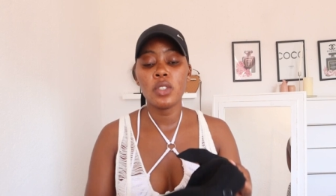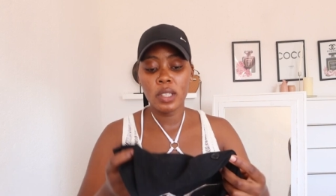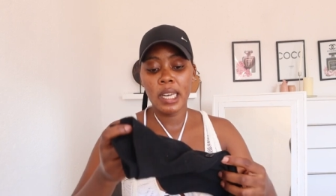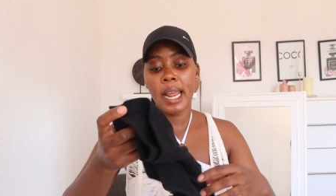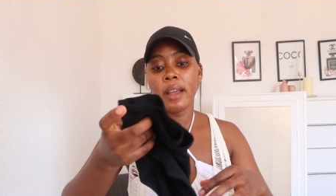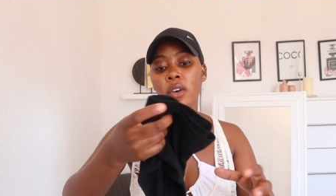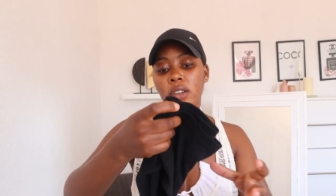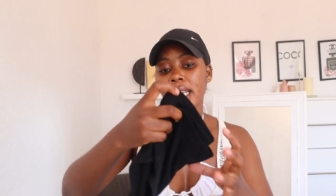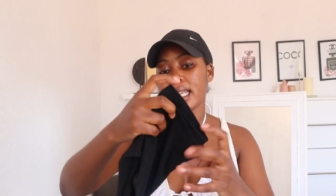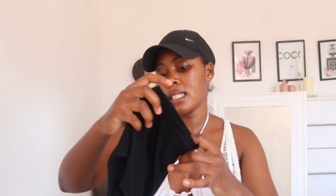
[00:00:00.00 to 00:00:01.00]
to try
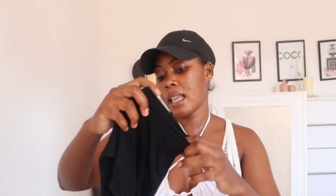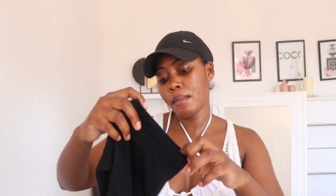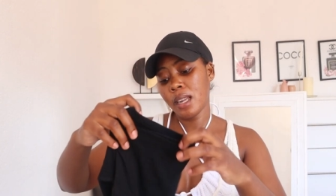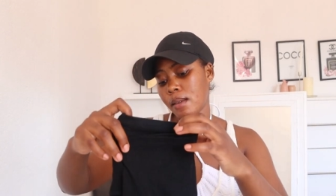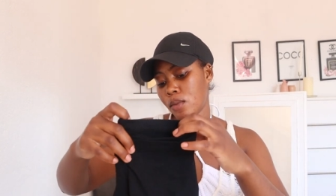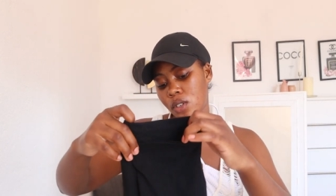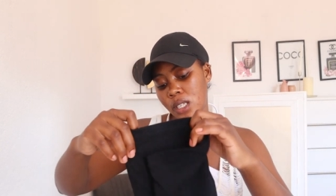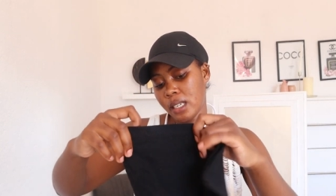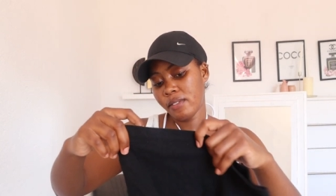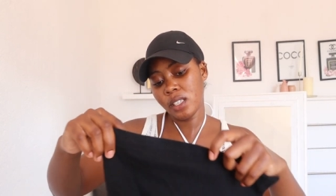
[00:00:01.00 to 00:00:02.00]
on, guys. I mean, I'm not,
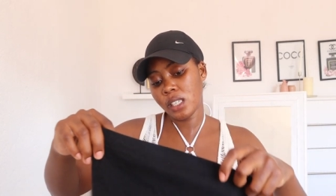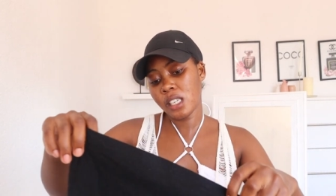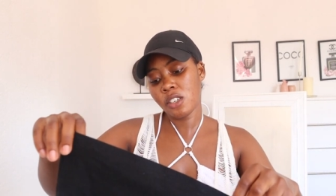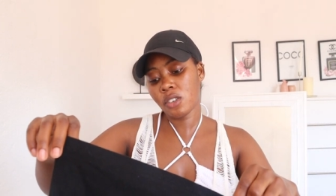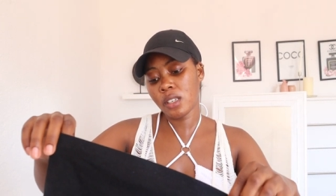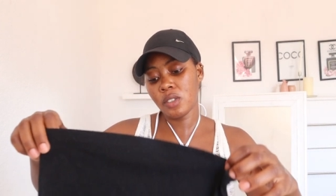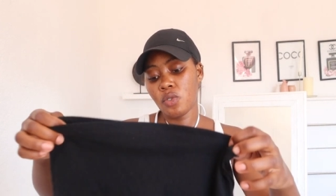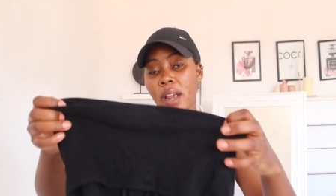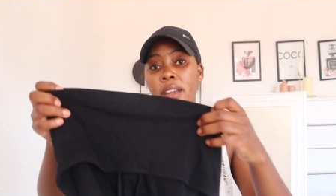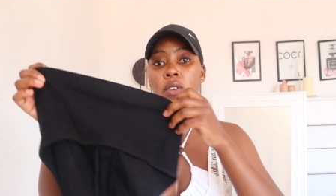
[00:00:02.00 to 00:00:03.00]
definitely not gonna
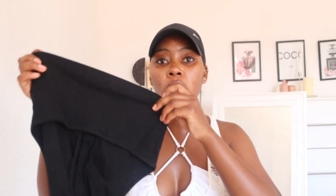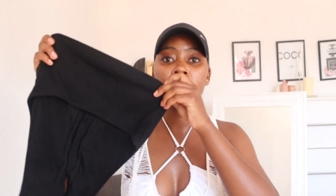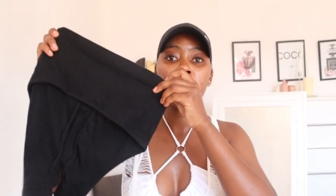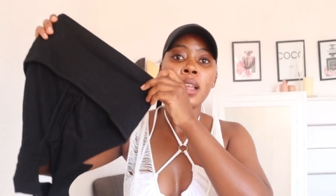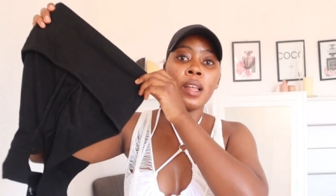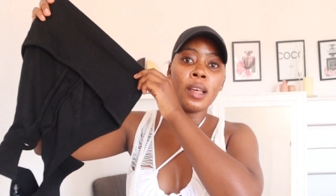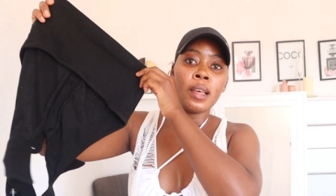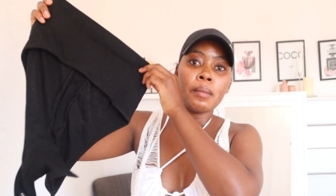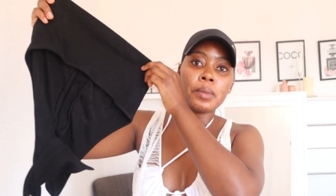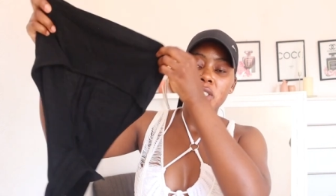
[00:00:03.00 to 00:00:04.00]
try it on,
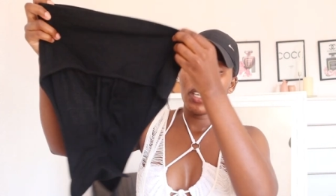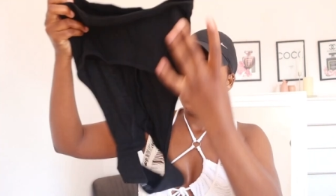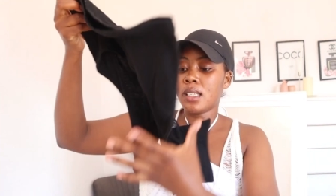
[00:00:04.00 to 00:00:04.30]
but yeah,